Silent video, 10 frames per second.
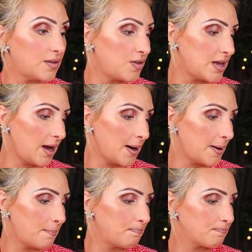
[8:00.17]
The
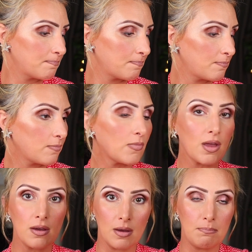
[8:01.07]

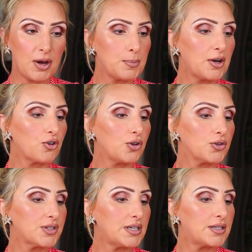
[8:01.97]
Bare
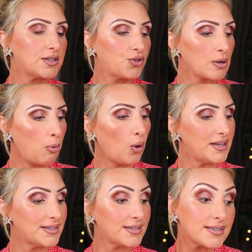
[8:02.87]
Minerals is
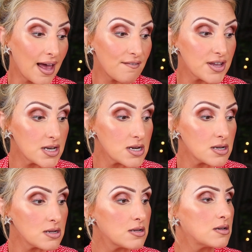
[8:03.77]
3.7,
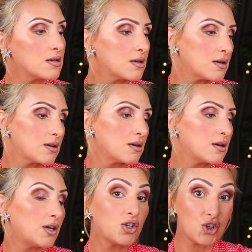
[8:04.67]

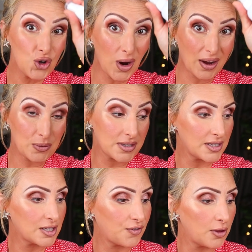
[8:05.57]
2
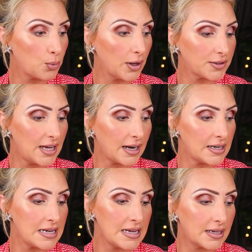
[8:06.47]
ounces for the Real
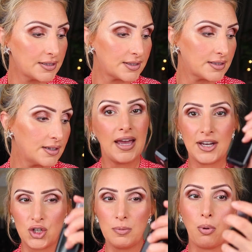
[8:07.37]
Techniques,
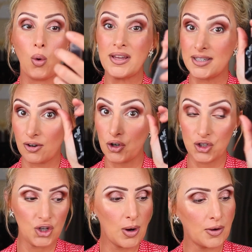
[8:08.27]
and
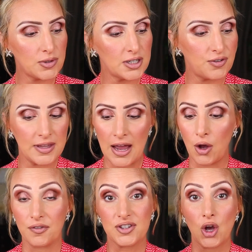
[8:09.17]
2.02 ounces for the
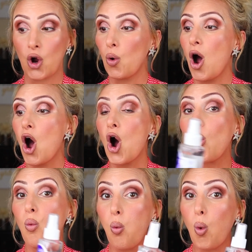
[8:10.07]
e.l.f. So
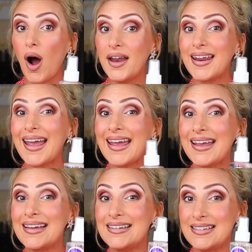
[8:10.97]
what
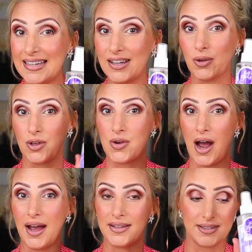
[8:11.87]
a deal, you
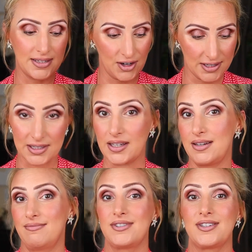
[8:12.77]
guys.
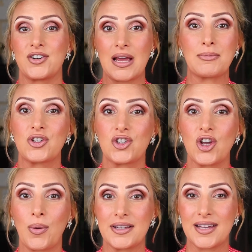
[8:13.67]
Seriously, I'm
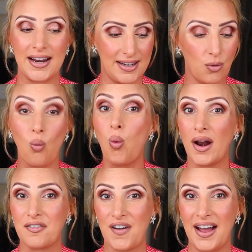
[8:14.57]
so excited.
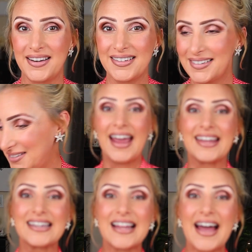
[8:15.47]
What a find.
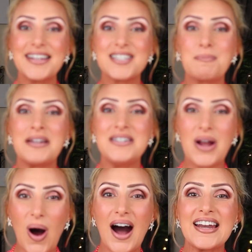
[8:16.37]
And last but
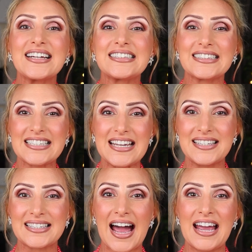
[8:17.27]
not
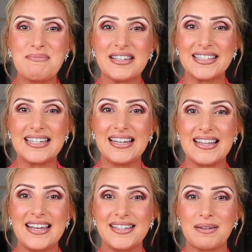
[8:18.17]
least, I have been seeing
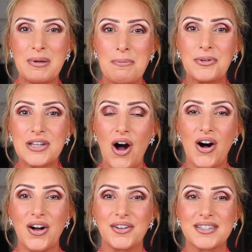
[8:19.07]
these in people's
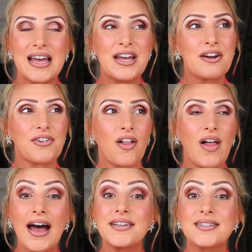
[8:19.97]
hauls for the
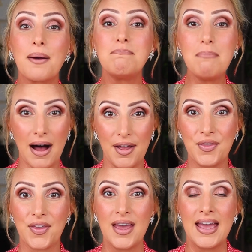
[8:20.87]
last
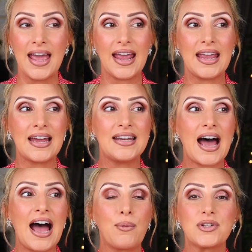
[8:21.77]
month, and
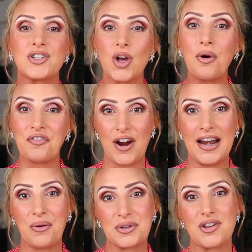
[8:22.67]
I was so
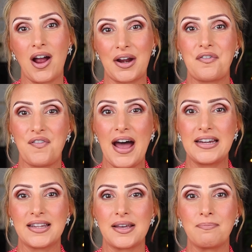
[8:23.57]
afraid I was not gonna
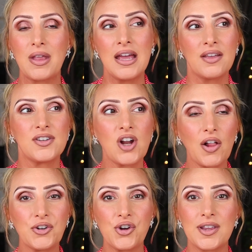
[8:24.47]
find them. The
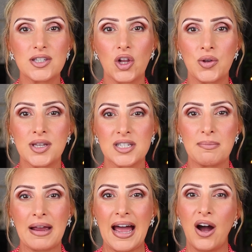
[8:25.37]
Dollar Tree that's closest to
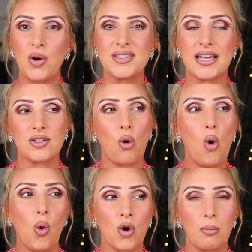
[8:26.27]
my house has a
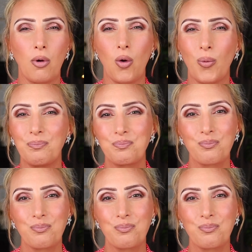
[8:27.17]
horrible